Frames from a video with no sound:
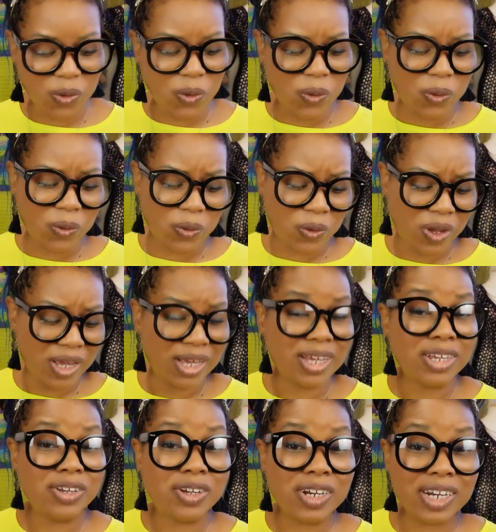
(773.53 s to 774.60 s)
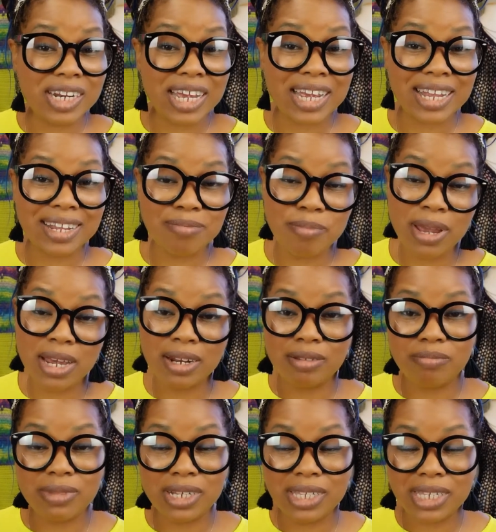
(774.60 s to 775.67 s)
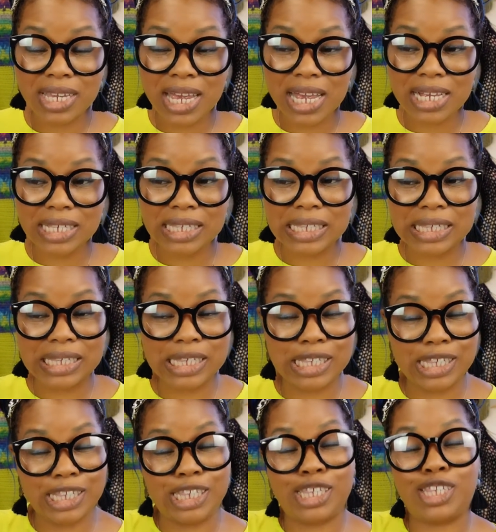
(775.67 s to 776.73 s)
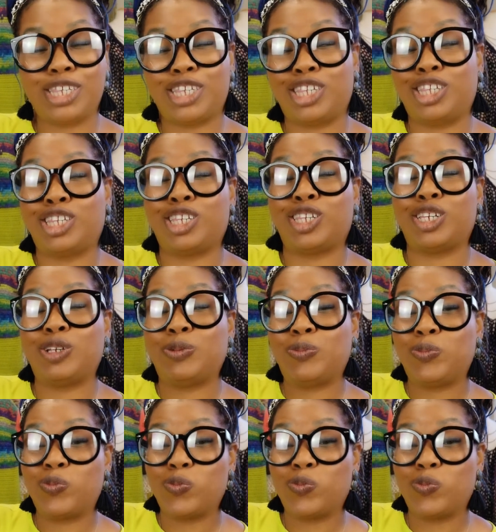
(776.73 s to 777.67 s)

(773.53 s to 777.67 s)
Oh, you hear that? Mad at me, text.